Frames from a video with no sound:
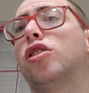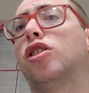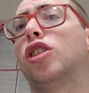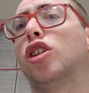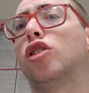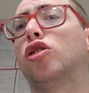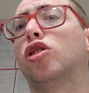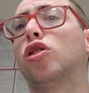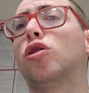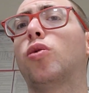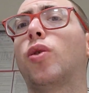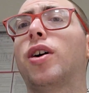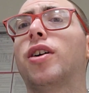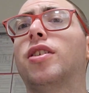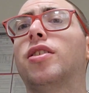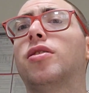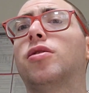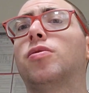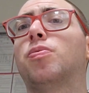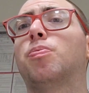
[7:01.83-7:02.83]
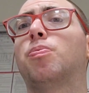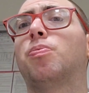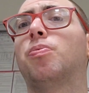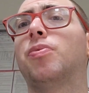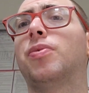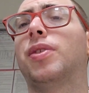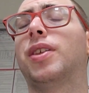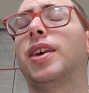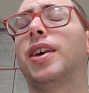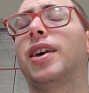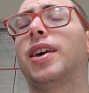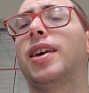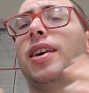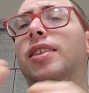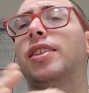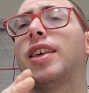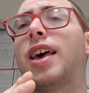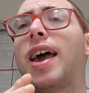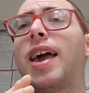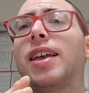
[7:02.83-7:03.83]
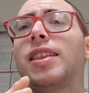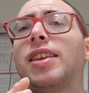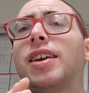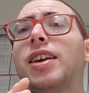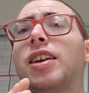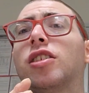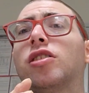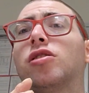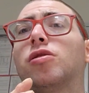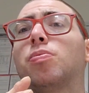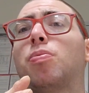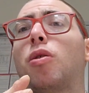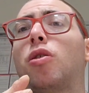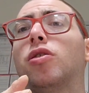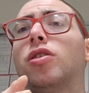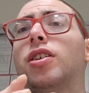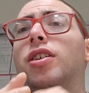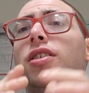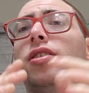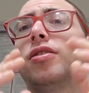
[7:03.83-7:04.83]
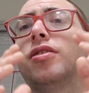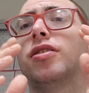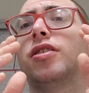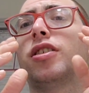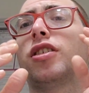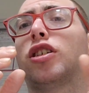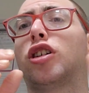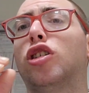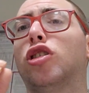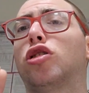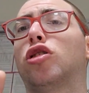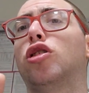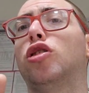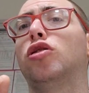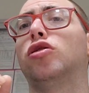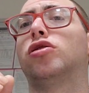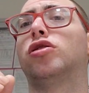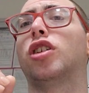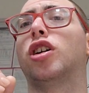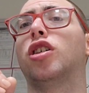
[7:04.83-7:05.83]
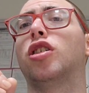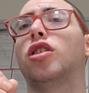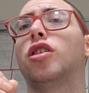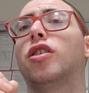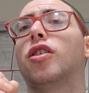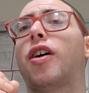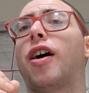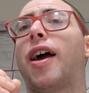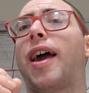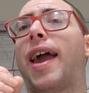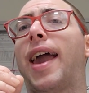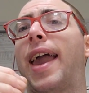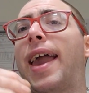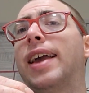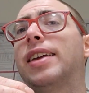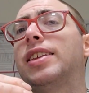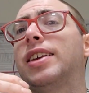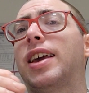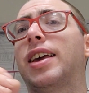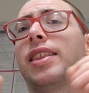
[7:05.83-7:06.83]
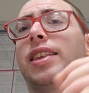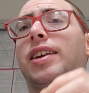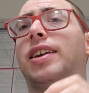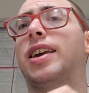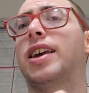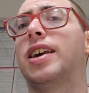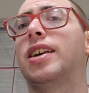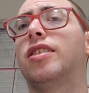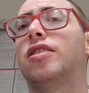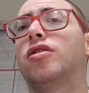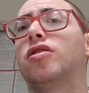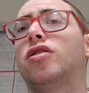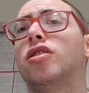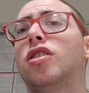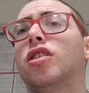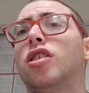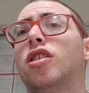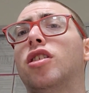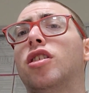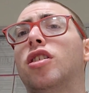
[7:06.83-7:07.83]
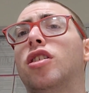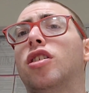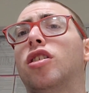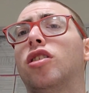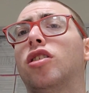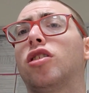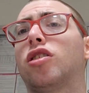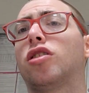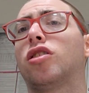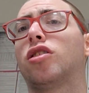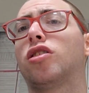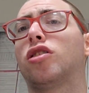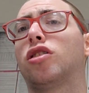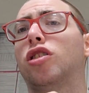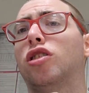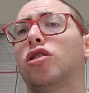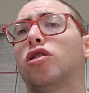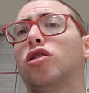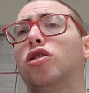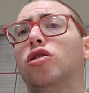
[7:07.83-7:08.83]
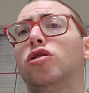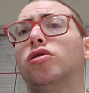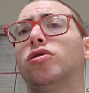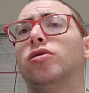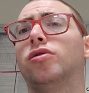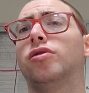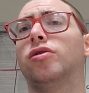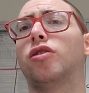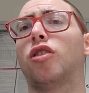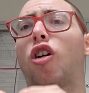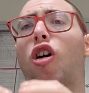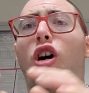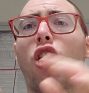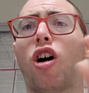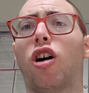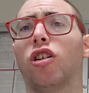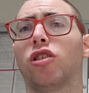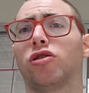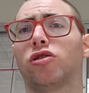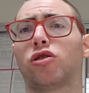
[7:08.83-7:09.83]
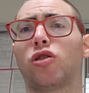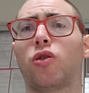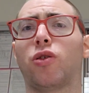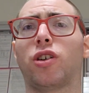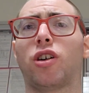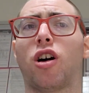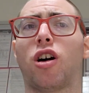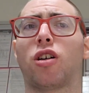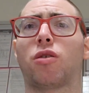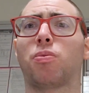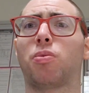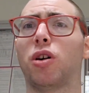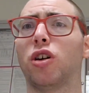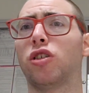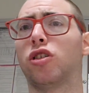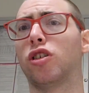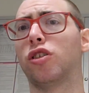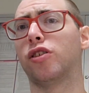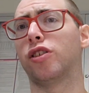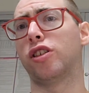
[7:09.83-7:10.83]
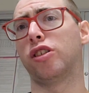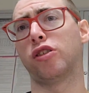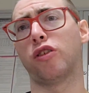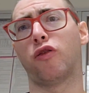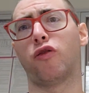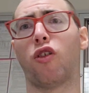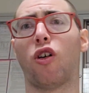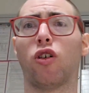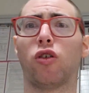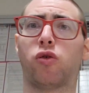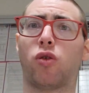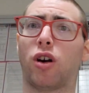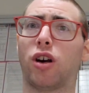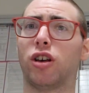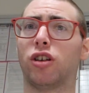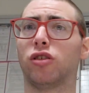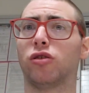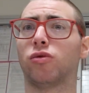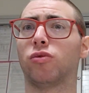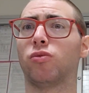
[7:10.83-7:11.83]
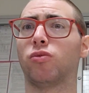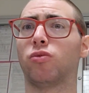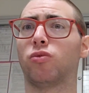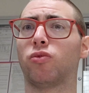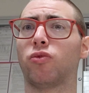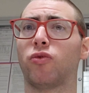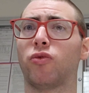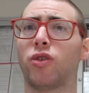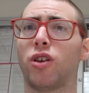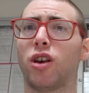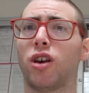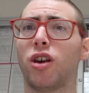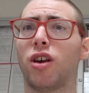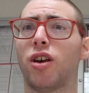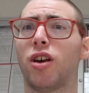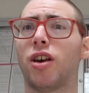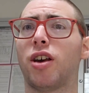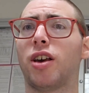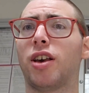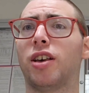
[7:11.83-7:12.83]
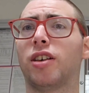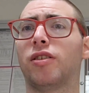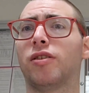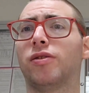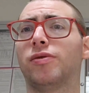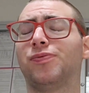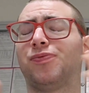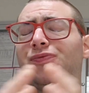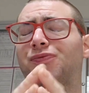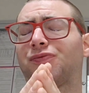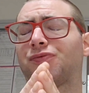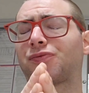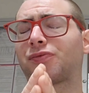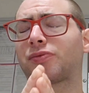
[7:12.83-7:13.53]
the third one is, the ending is, probably concludes the Andy and the kids conclusion arc, uh, story arc. But in the fourth one is, mm, in,